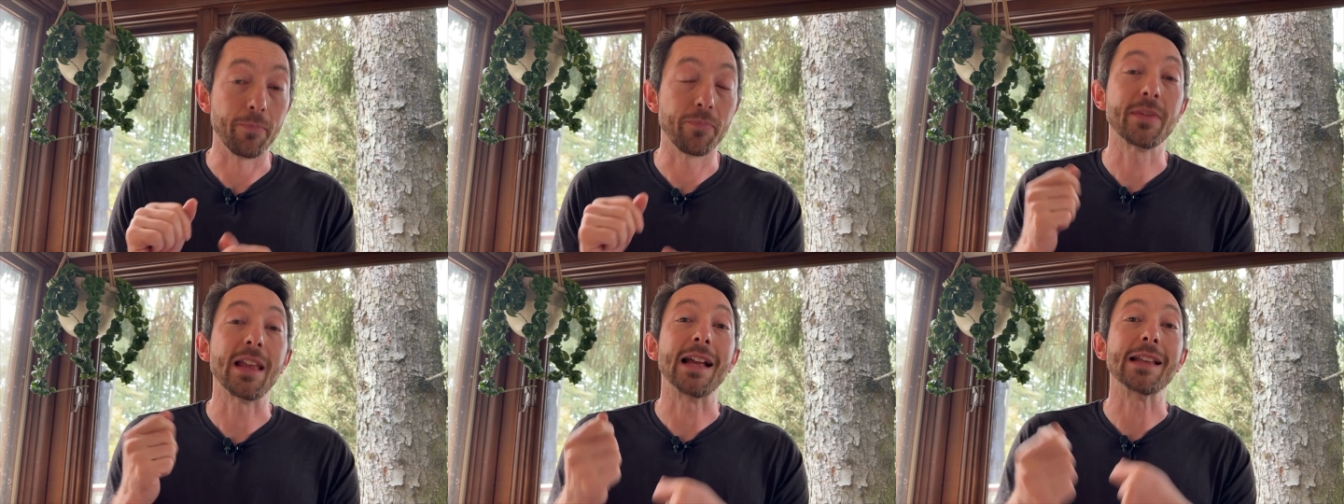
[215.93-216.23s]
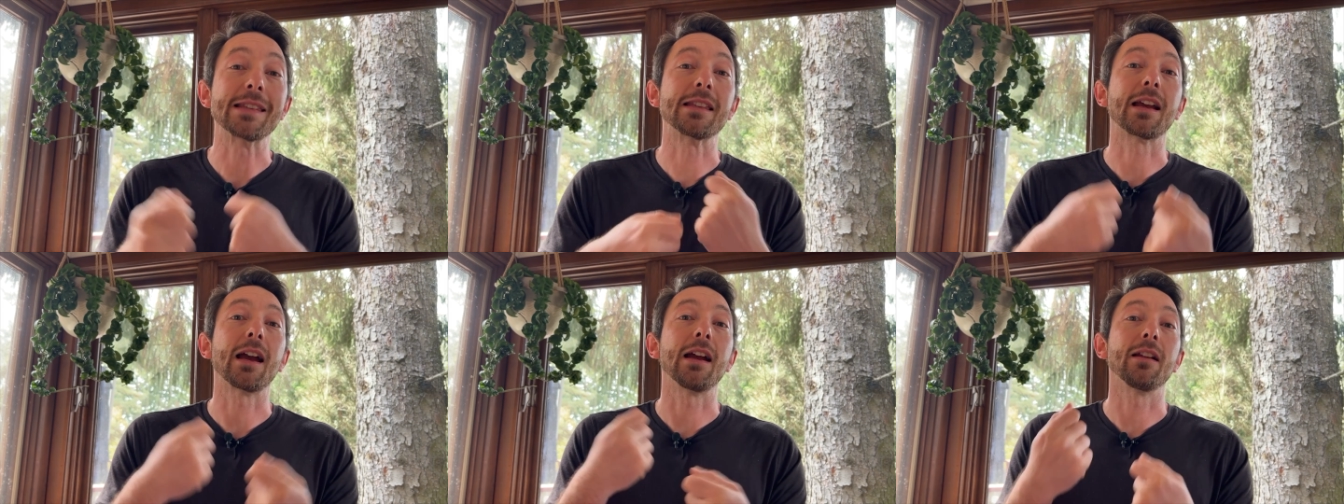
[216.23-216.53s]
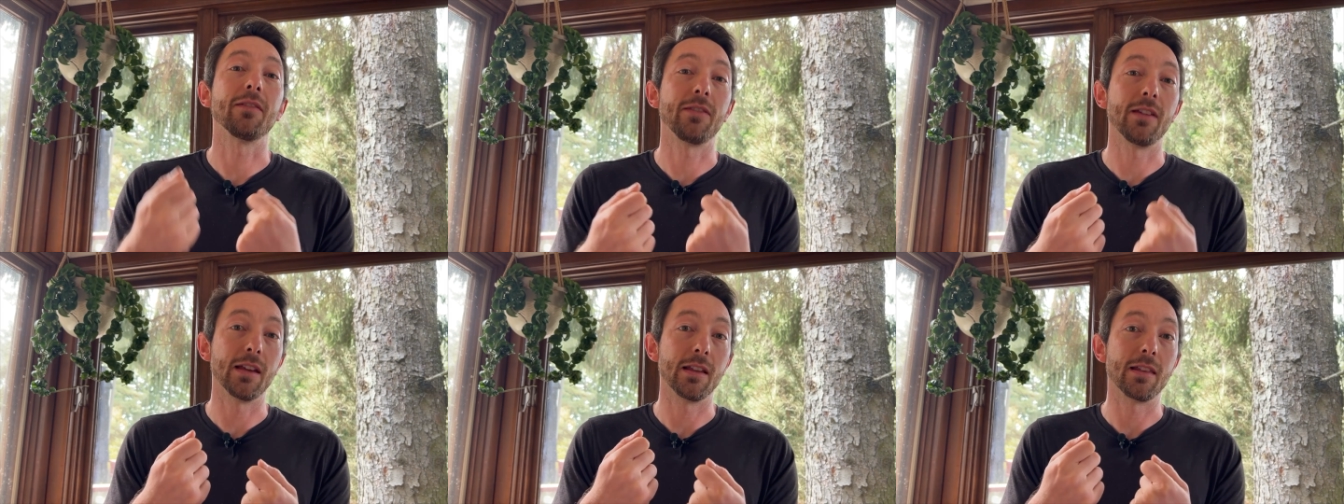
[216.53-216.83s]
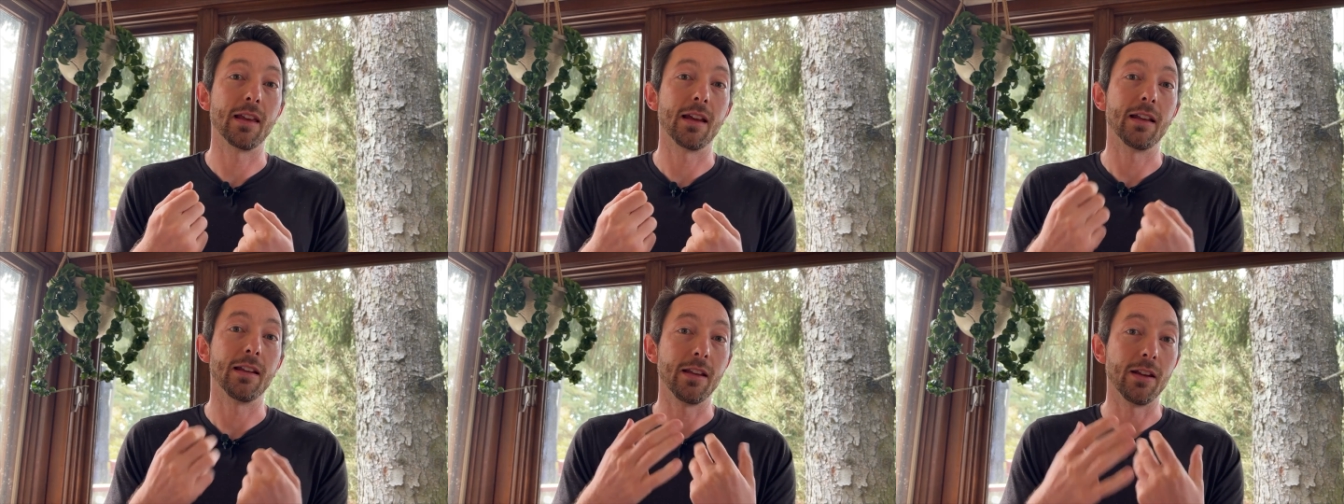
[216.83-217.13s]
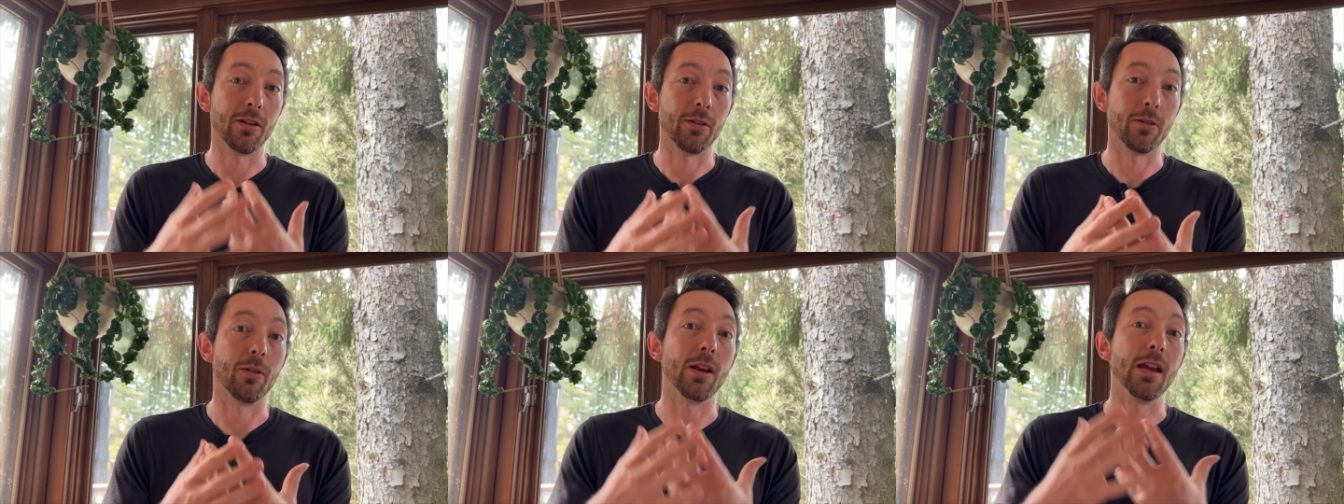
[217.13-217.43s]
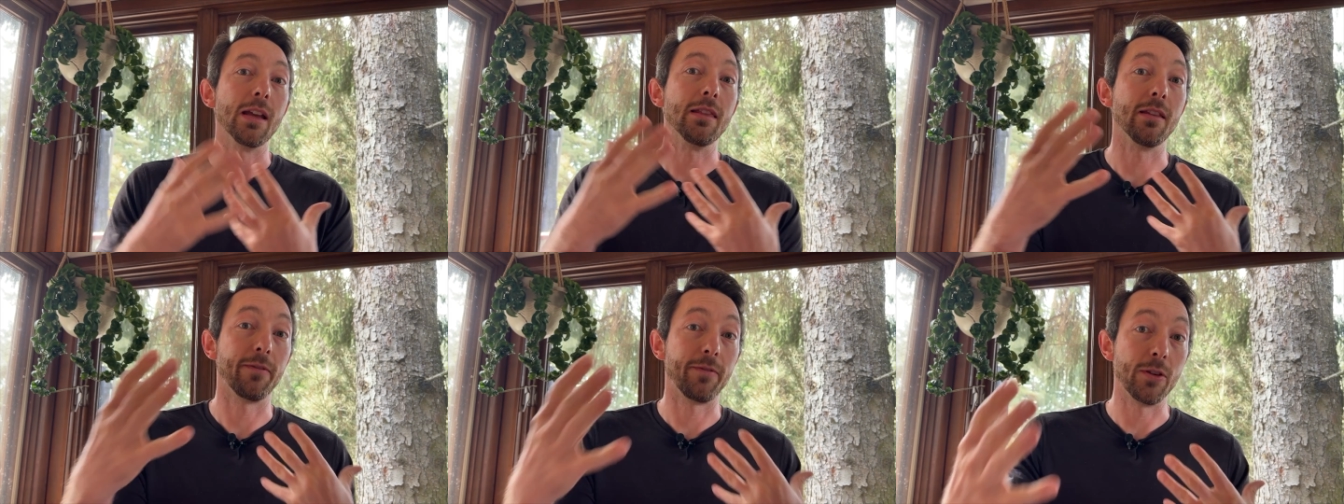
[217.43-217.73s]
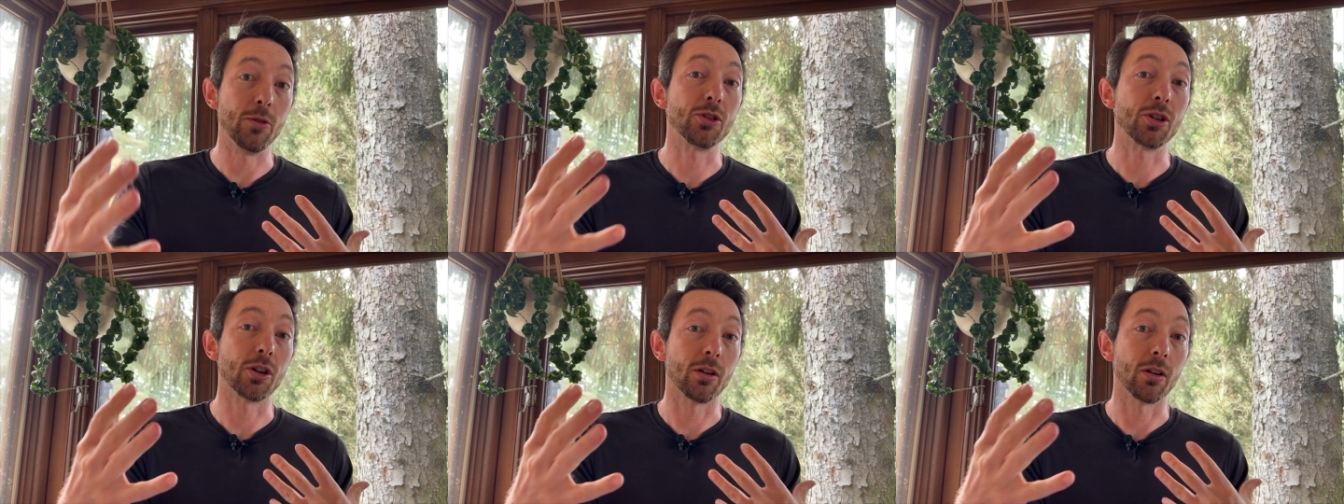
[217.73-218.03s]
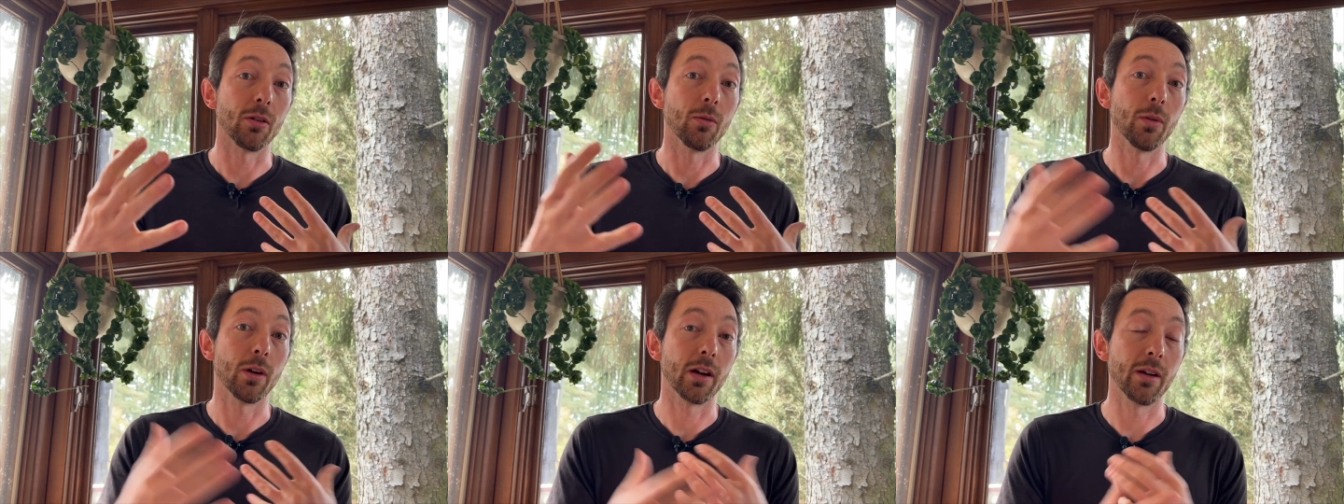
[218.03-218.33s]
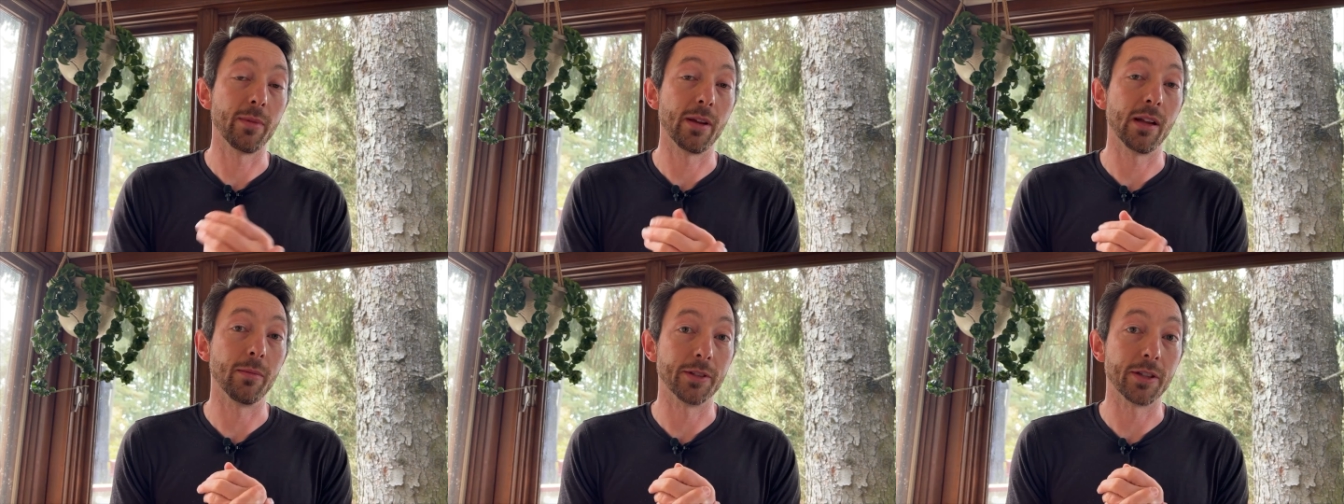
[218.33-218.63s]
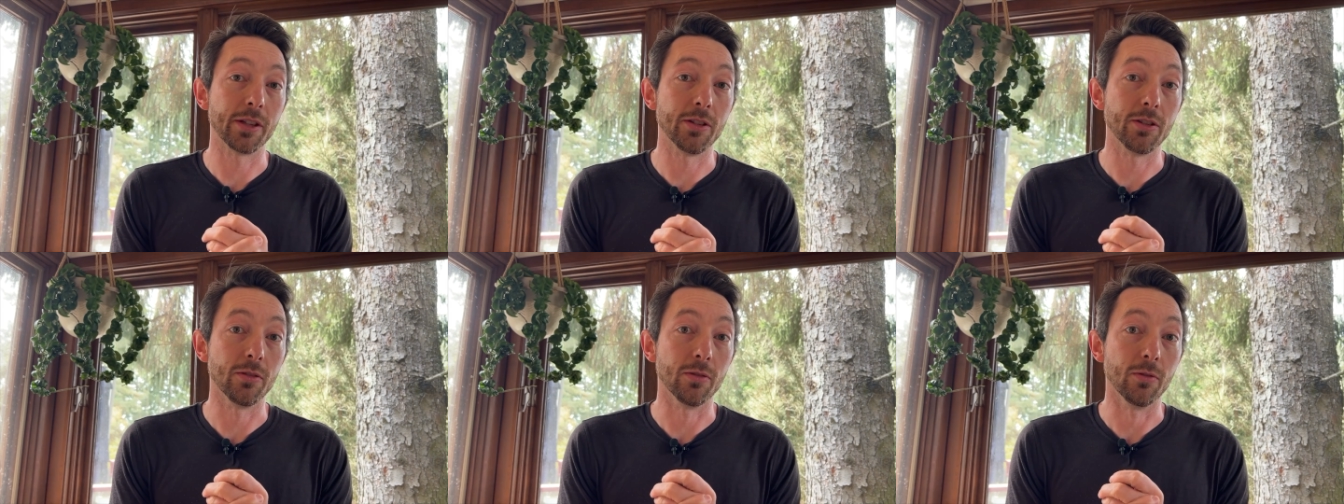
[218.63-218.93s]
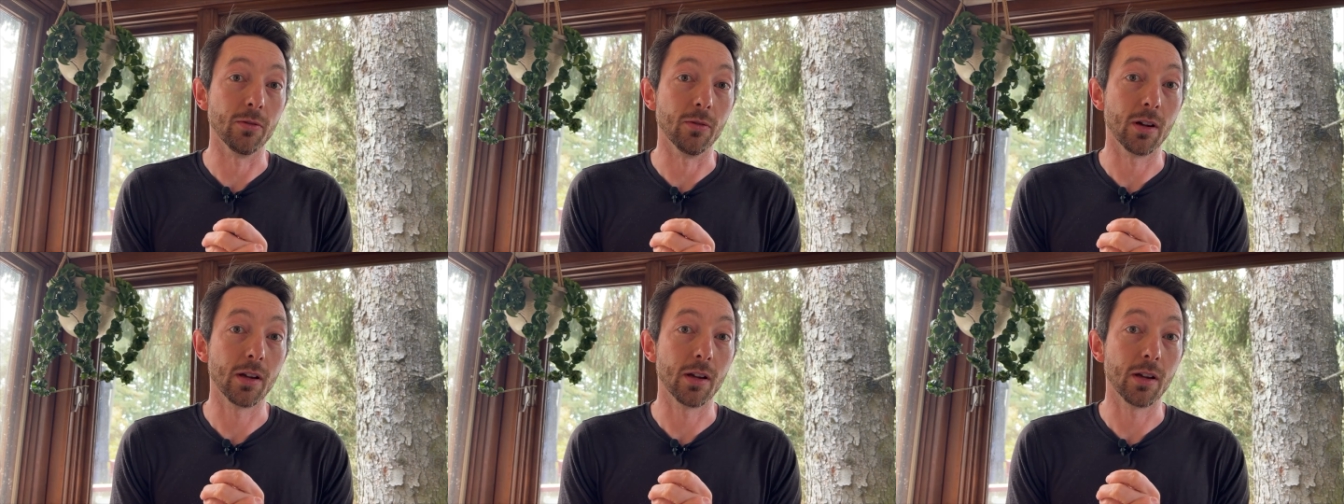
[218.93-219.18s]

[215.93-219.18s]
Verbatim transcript: That's the kind of thing that you know in the future we're going to be able to do